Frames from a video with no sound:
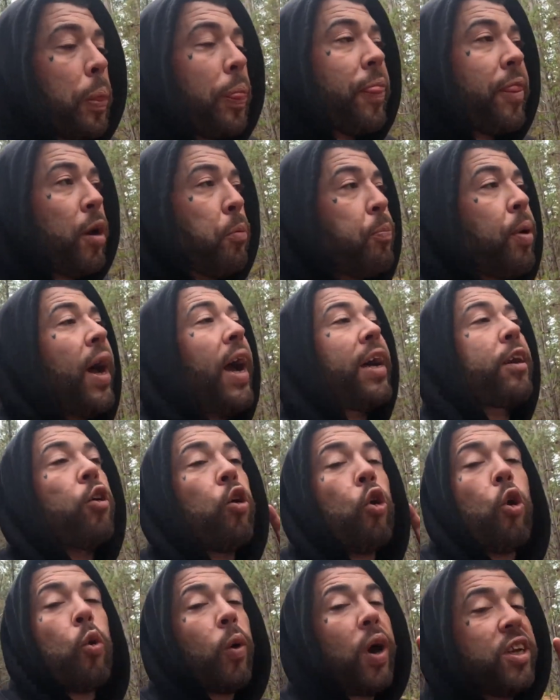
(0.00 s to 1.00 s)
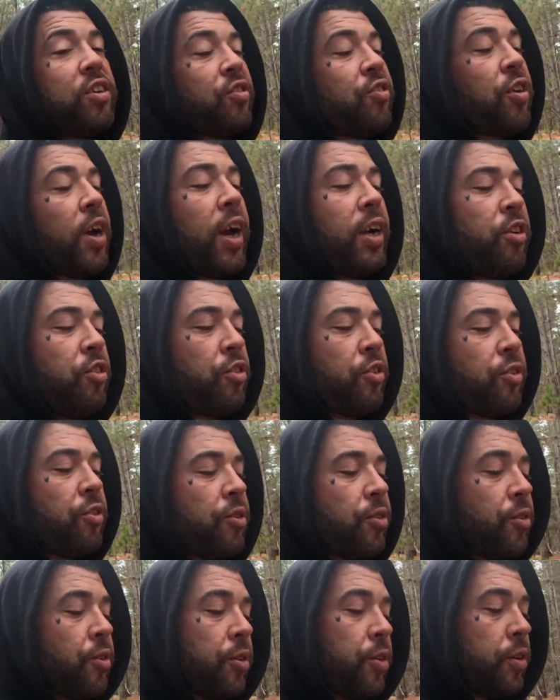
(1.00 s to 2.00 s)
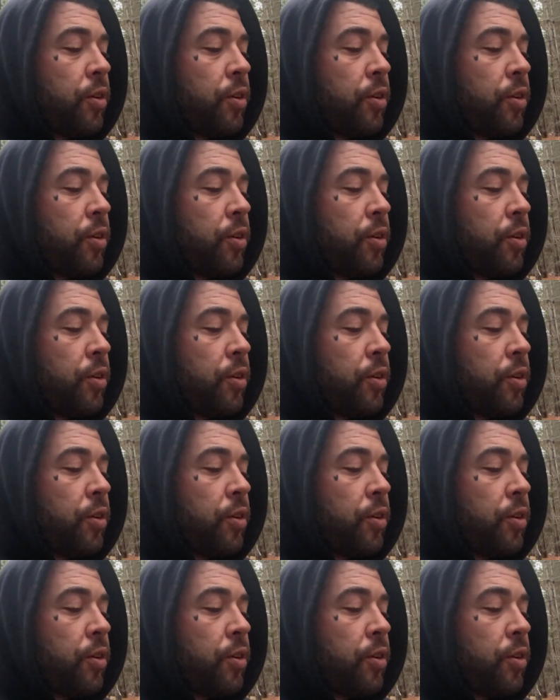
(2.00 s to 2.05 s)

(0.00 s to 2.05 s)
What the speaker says: The pack always changes.